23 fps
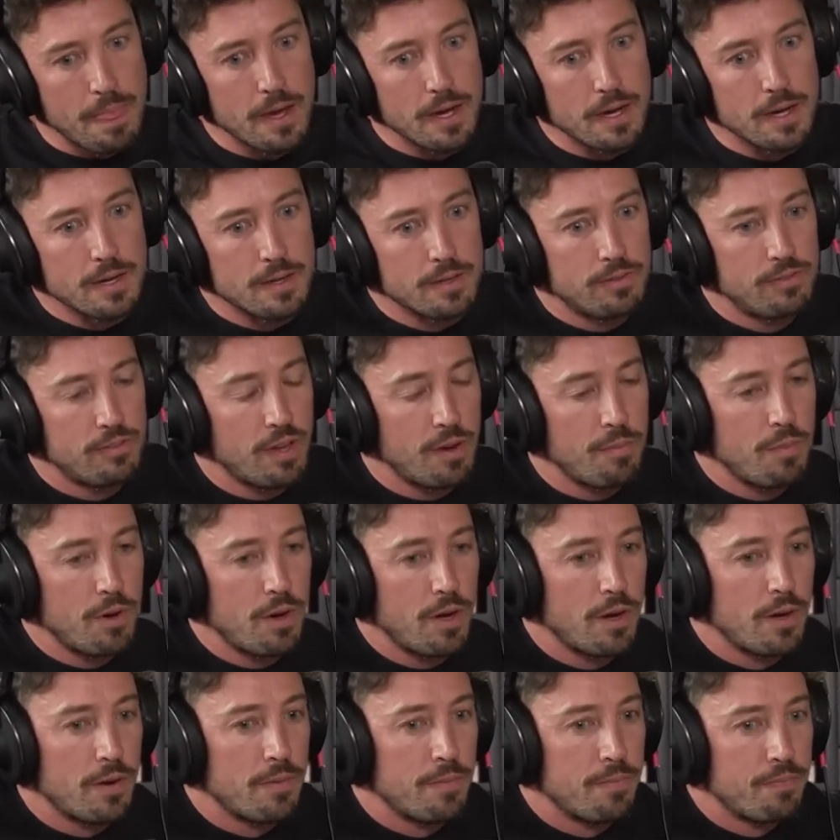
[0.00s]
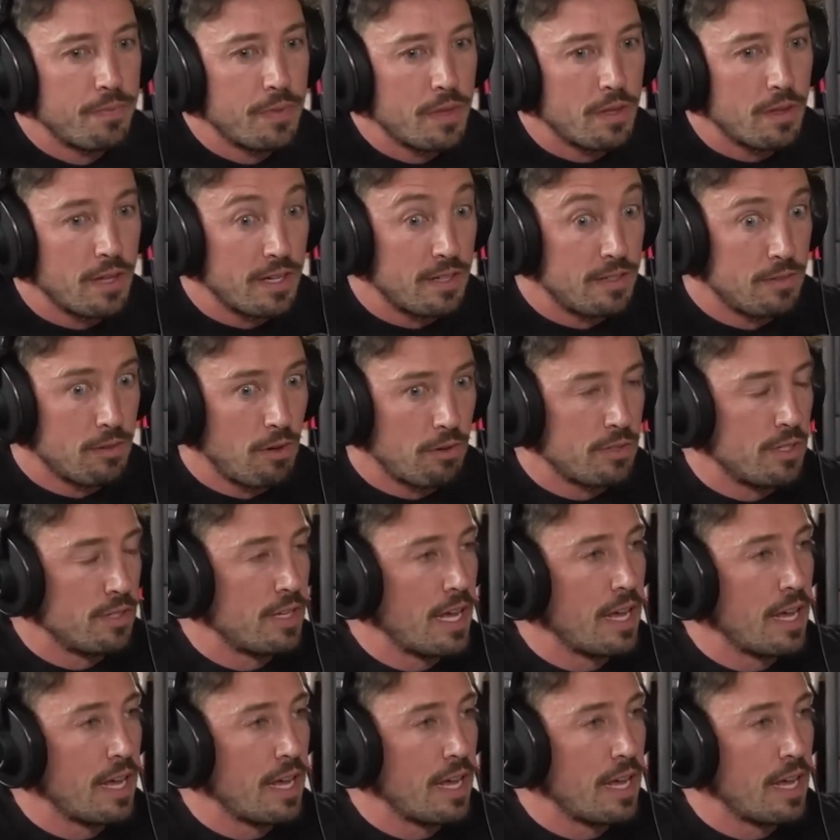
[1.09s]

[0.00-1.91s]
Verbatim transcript: uh, someone like Dr.